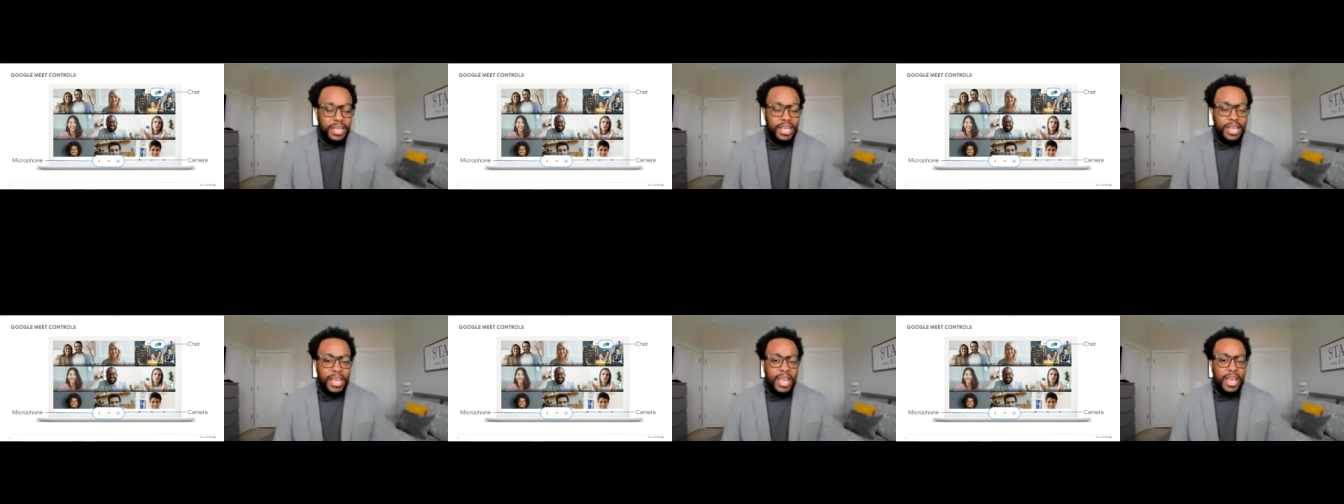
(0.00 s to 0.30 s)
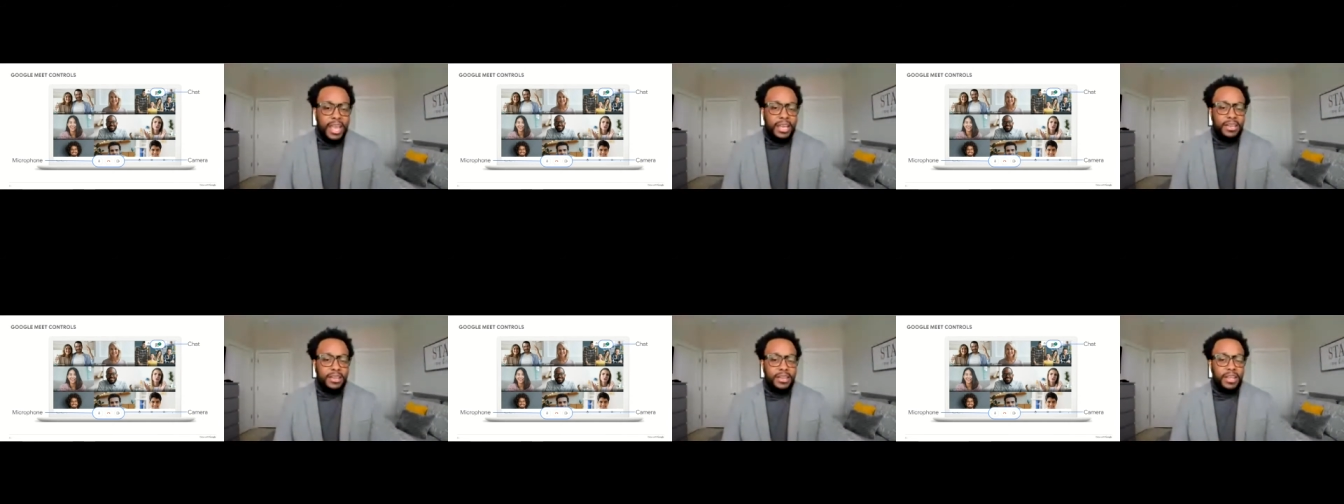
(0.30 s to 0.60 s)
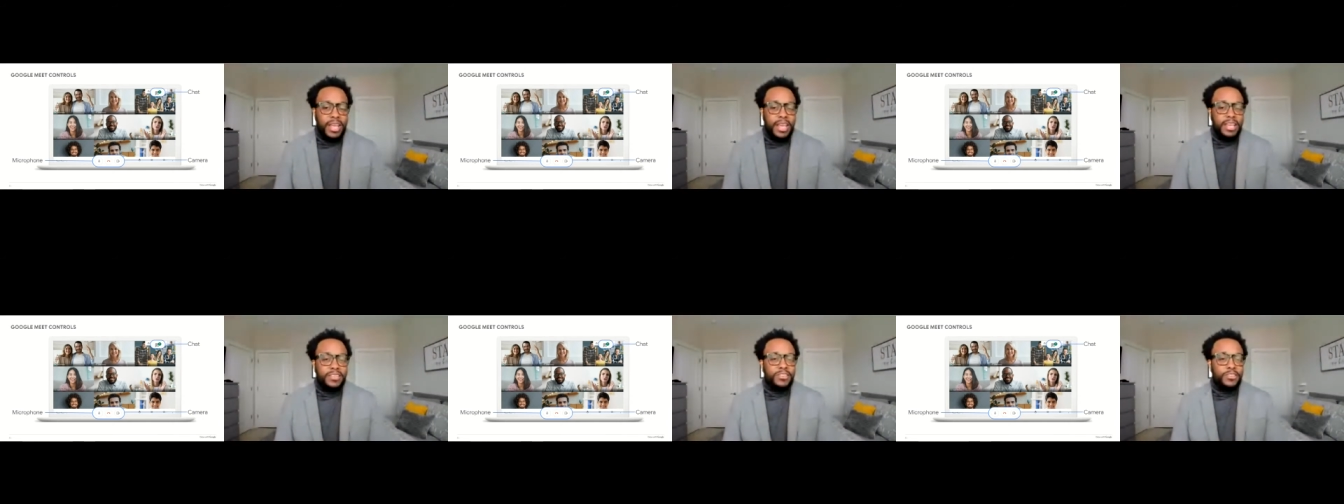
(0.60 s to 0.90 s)
And
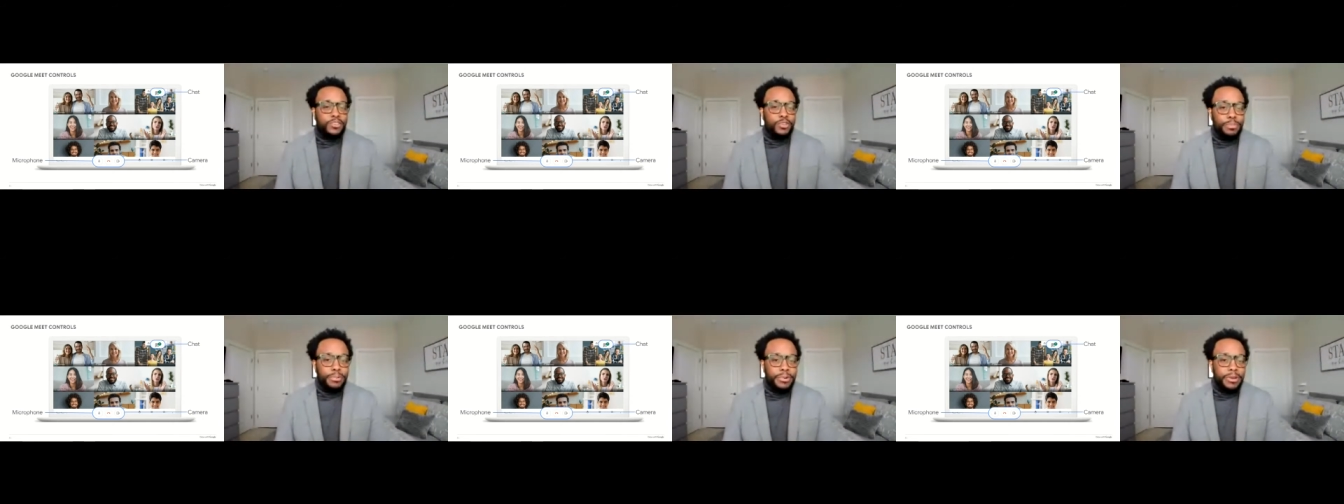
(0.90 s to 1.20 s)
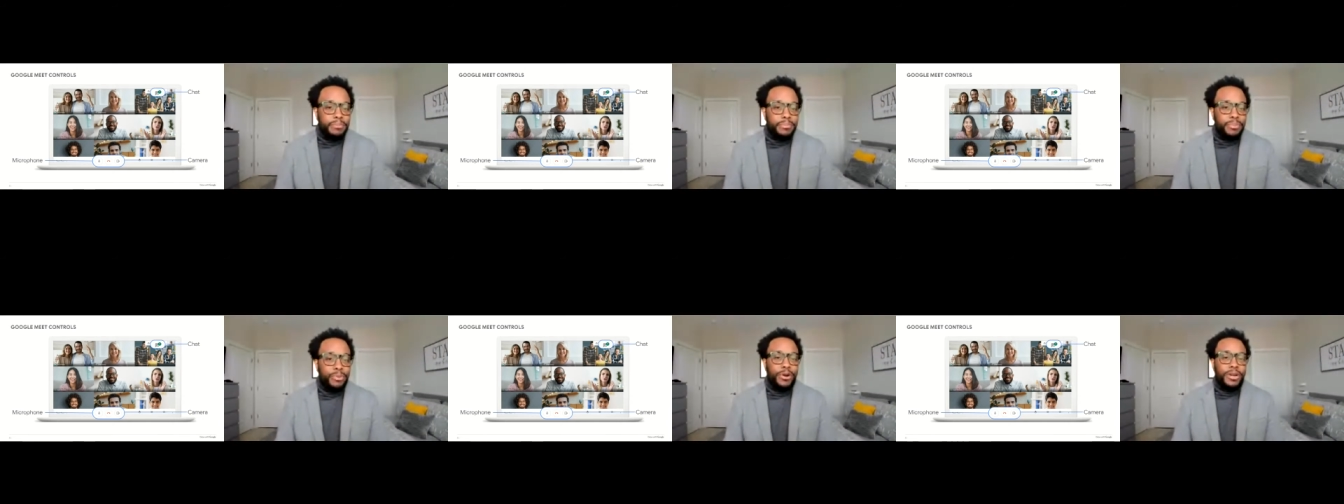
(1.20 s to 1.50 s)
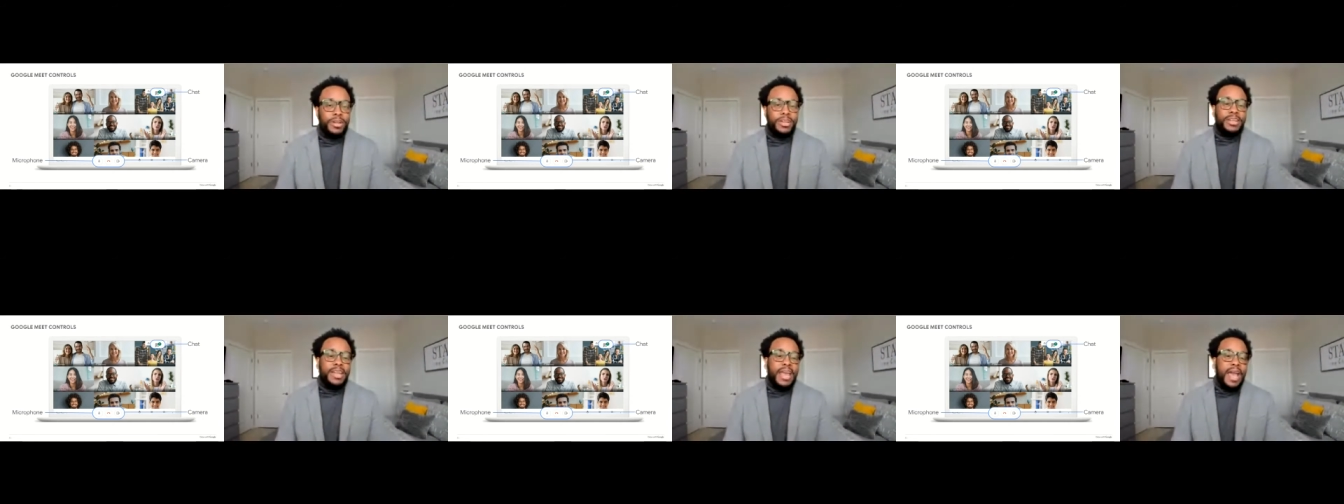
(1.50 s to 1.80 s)
it's super
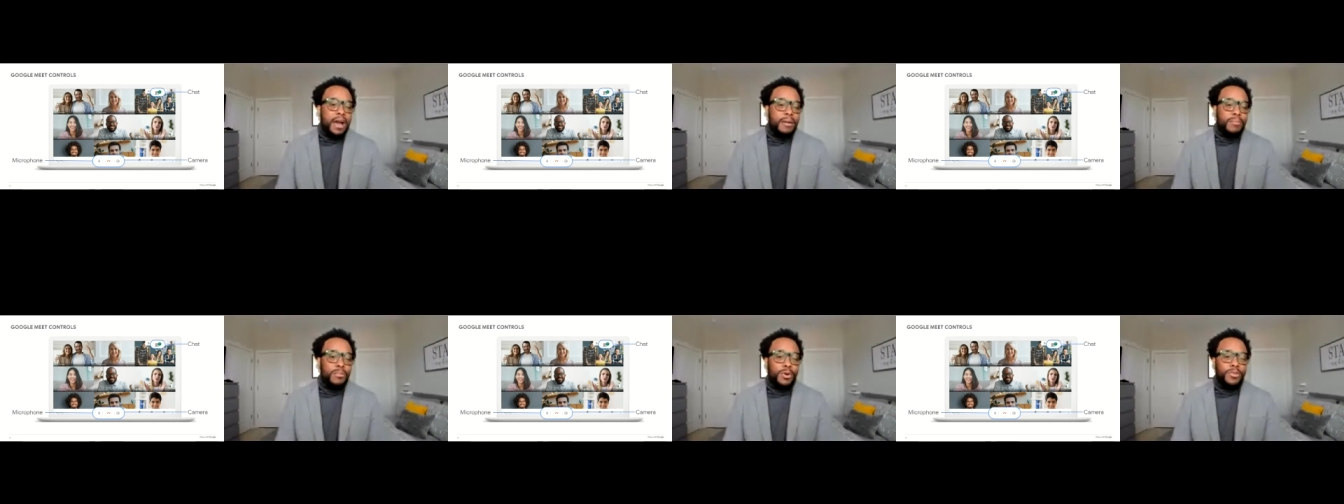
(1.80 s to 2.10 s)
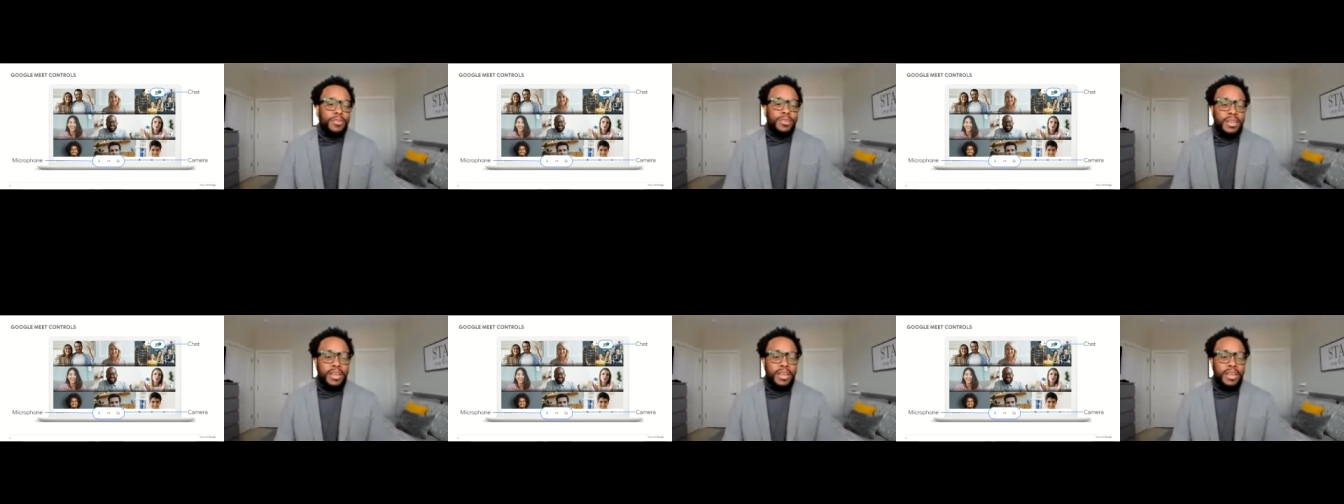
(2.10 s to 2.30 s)
important now more than